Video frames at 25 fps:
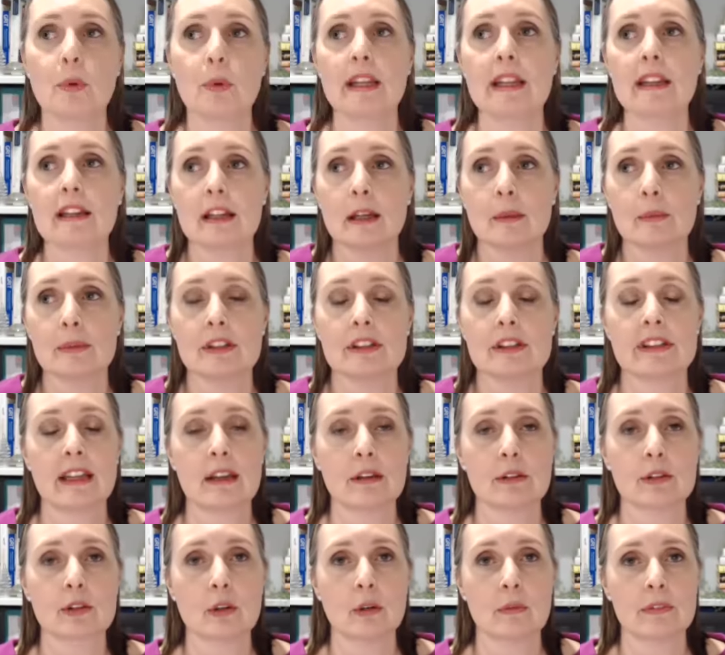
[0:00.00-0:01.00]
when it comes to
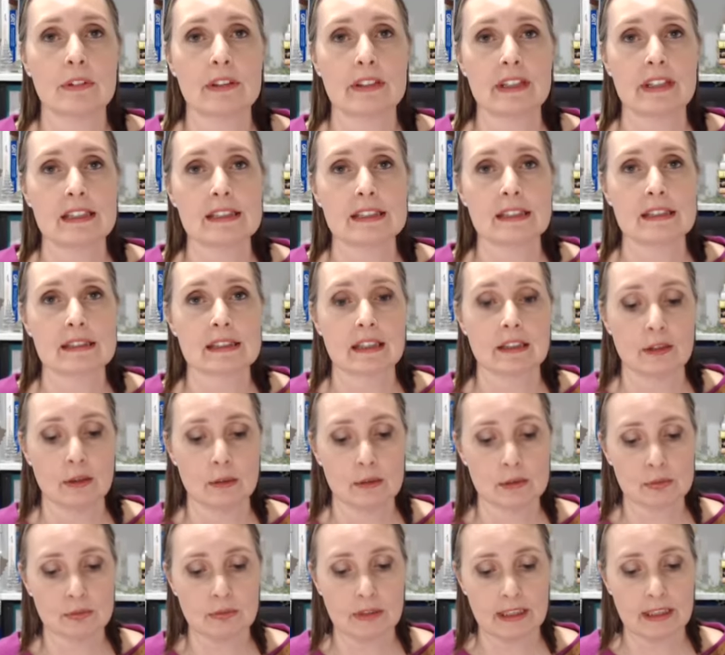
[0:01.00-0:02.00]
sales conversations, I know
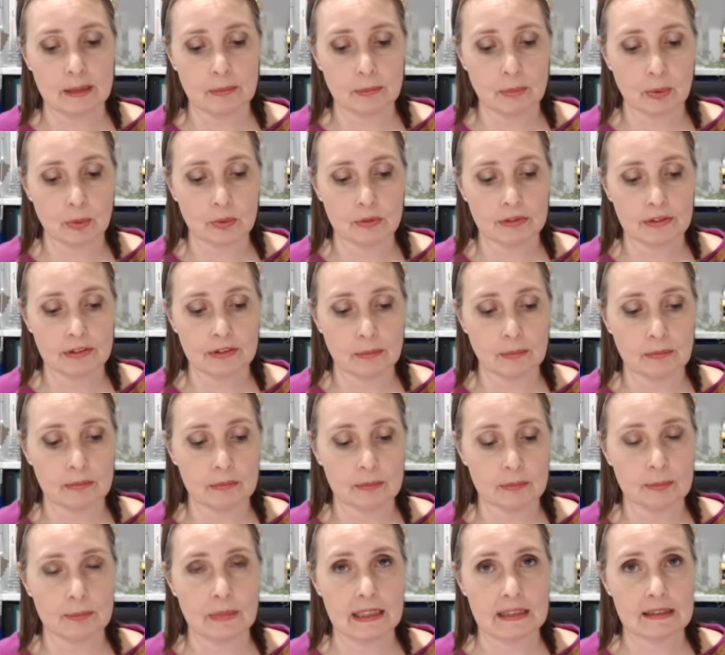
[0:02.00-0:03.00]
it's really important to
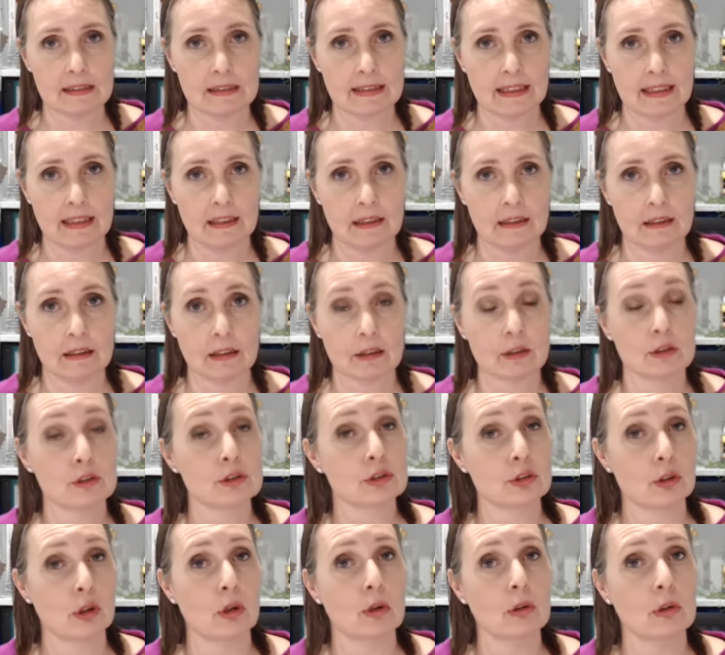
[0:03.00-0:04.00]
maintain the
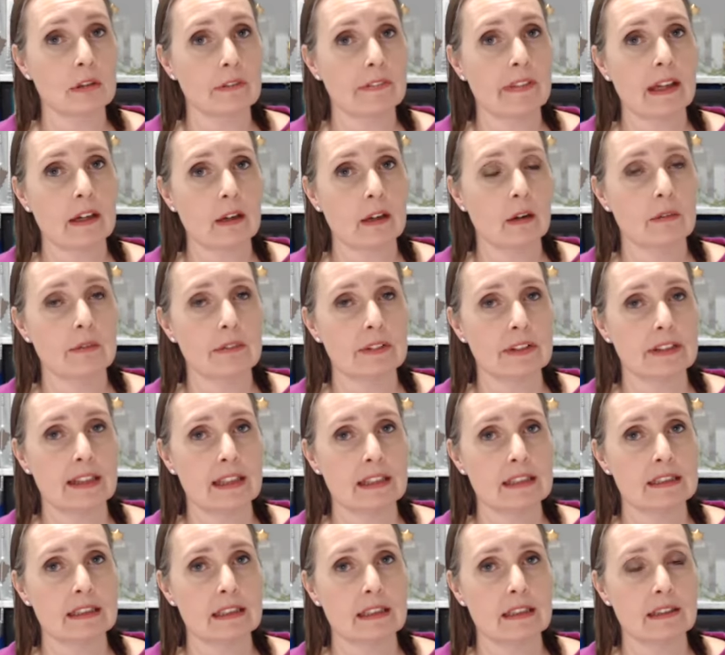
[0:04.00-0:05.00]
control of that
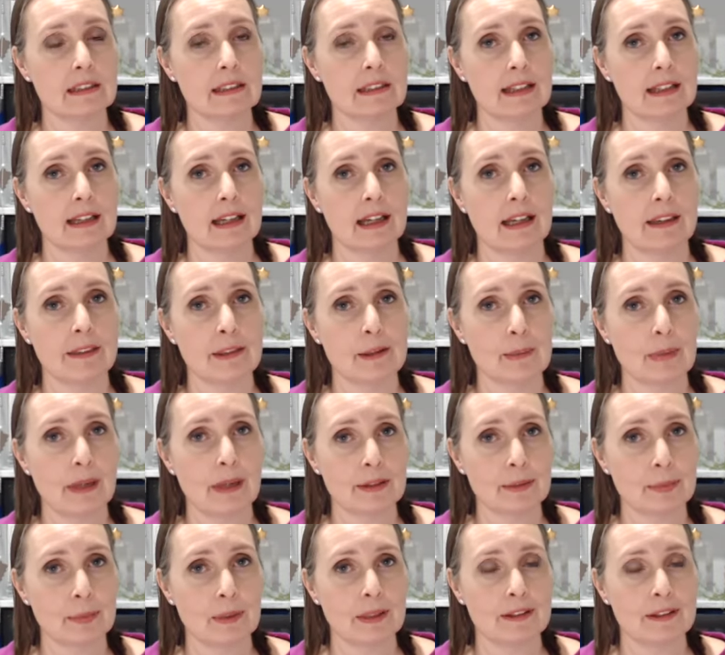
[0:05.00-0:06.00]
conversation. And the
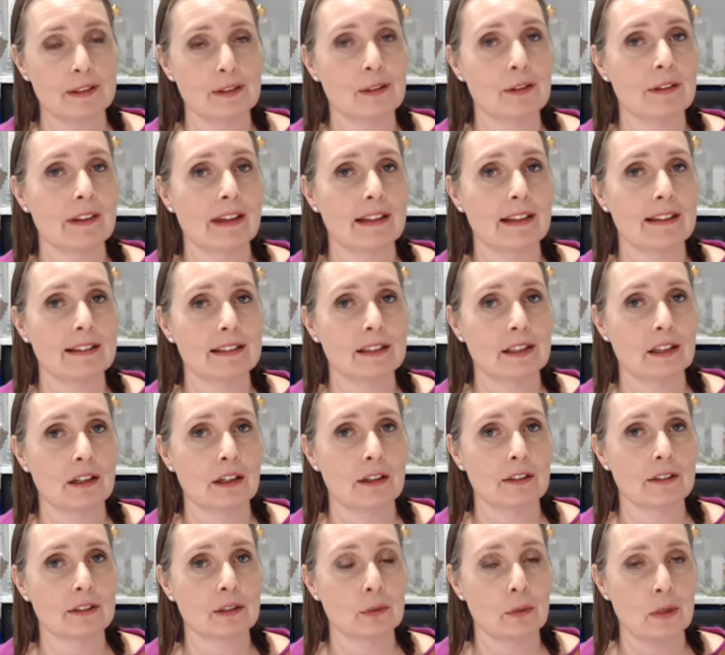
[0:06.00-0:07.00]
best way to do that is to
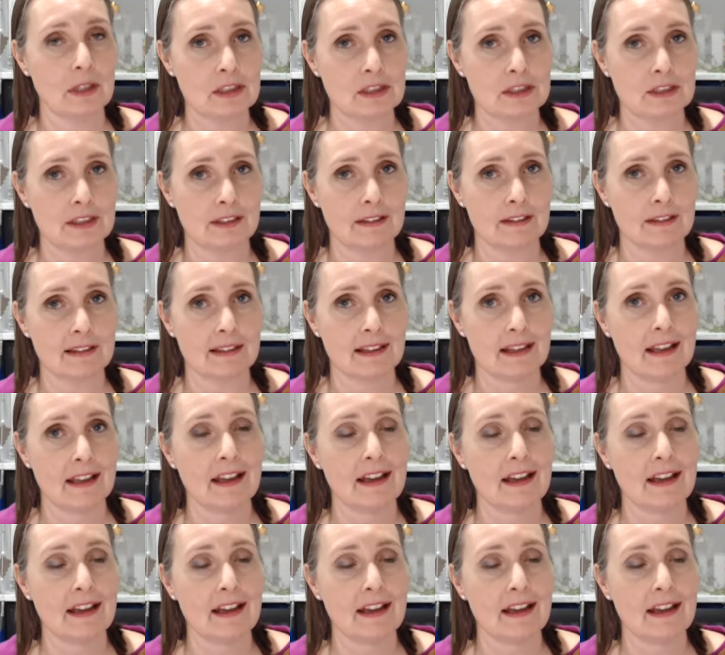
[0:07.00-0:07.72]
ask questions.